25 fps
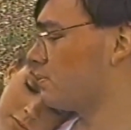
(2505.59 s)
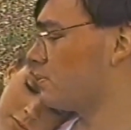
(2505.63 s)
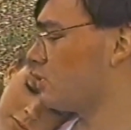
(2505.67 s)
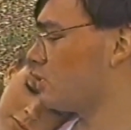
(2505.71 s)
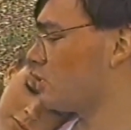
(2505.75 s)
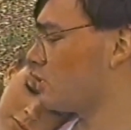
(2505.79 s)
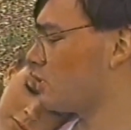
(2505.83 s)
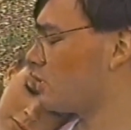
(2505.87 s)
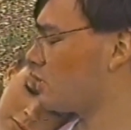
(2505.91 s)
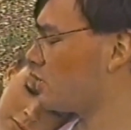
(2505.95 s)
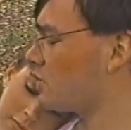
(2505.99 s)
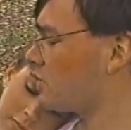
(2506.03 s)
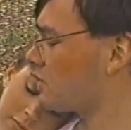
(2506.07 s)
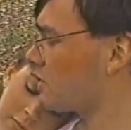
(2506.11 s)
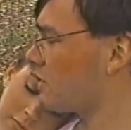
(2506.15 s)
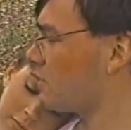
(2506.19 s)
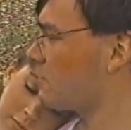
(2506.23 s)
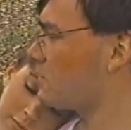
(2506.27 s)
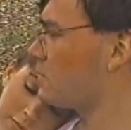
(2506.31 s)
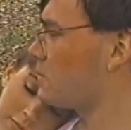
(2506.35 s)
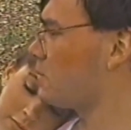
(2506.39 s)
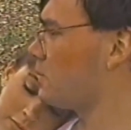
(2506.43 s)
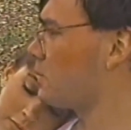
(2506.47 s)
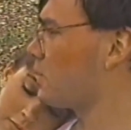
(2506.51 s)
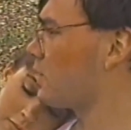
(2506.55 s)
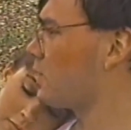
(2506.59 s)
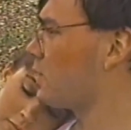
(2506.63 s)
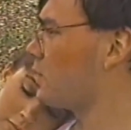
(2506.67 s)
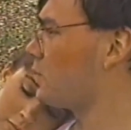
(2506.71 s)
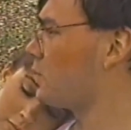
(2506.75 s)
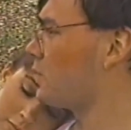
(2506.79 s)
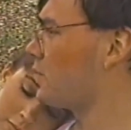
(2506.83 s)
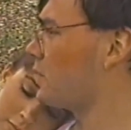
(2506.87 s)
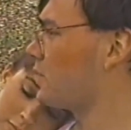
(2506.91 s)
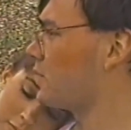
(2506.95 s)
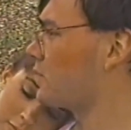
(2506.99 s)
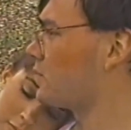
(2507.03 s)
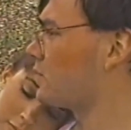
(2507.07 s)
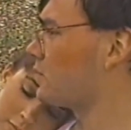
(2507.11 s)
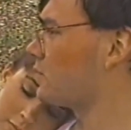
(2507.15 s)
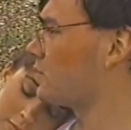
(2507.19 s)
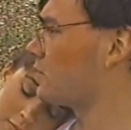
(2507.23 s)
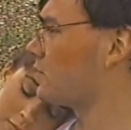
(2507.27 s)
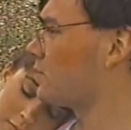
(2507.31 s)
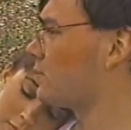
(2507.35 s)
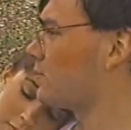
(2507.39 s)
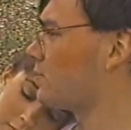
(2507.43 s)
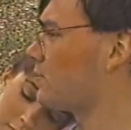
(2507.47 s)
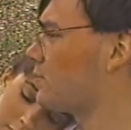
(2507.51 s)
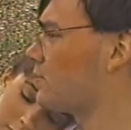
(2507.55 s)
You should have just come to me right away.
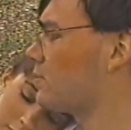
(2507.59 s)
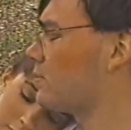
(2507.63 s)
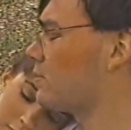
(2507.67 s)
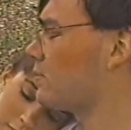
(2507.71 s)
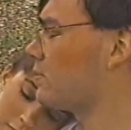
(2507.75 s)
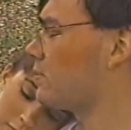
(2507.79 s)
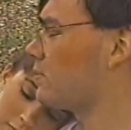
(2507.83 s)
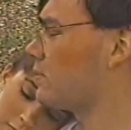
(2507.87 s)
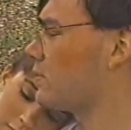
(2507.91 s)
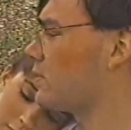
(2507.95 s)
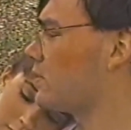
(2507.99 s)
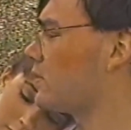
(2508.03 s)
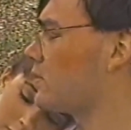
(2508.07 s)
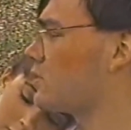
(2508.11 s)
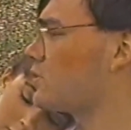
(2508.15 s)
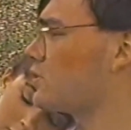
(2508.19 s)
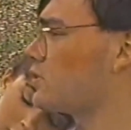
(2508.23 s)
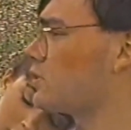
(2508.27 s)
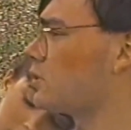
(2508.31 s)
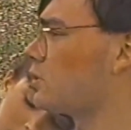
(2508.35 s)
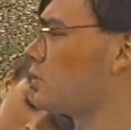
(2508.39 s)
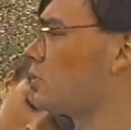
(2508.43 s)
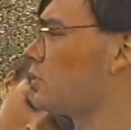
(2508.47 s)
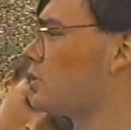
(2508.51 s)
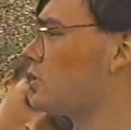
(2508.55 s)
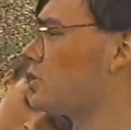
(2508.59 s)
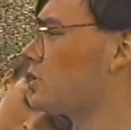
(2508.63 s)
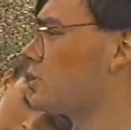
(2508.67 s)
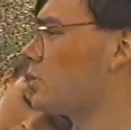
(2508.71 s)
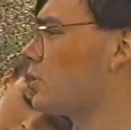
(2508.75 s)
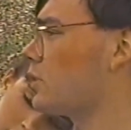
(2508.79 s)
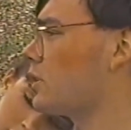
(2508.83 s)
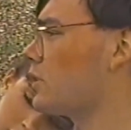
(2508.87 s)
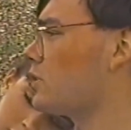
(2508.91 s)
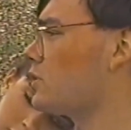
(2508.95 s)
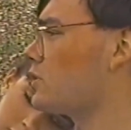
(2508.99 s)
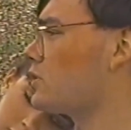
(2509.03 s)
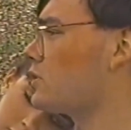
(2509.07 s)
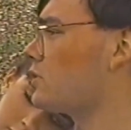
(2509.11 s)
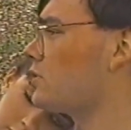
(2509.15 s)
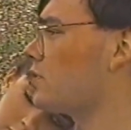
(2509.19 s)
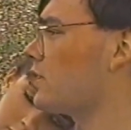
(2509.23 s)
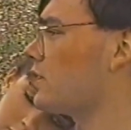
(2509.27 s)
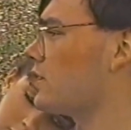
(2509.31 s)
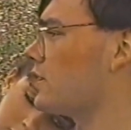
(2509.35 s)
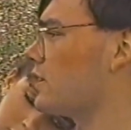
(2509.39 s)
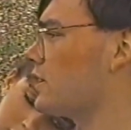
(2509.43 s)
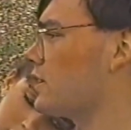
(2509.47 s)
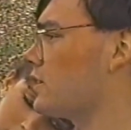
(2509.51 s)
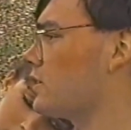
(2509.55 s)
There's no reason why you should have
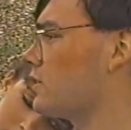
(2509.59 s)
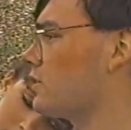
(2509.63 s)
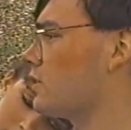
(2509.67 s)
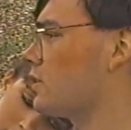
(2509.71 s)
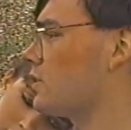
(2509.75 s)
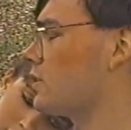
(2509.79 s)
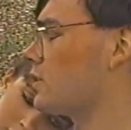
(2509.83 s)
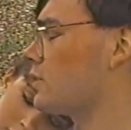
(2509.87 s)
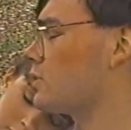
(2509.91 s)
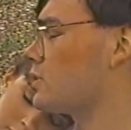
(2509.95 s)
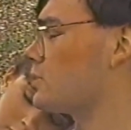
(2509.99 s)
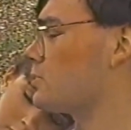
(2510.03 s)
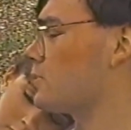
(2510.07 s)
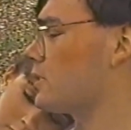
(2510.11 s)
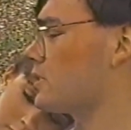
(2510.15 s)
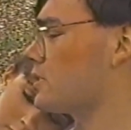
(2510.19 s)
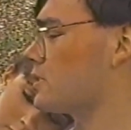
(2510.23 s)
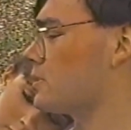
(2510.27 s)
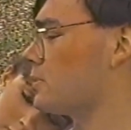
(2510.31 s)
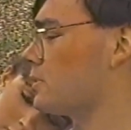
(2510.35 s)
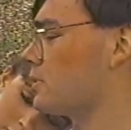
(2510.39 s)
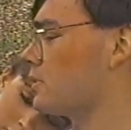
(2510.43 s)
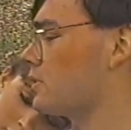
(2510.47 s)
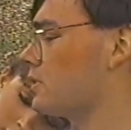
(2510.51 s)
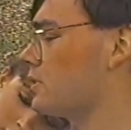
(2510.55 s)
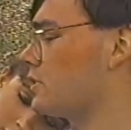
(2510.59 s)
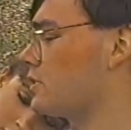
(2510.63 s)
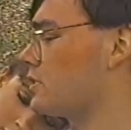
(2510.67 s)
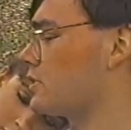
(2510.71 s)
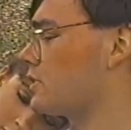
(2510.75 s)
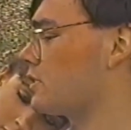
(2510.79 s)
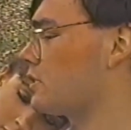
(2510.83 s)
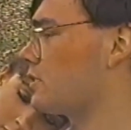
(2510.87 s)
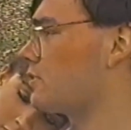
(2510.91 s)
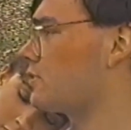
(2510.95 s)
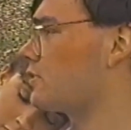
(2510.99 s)
had to handle all that responsibility yourself.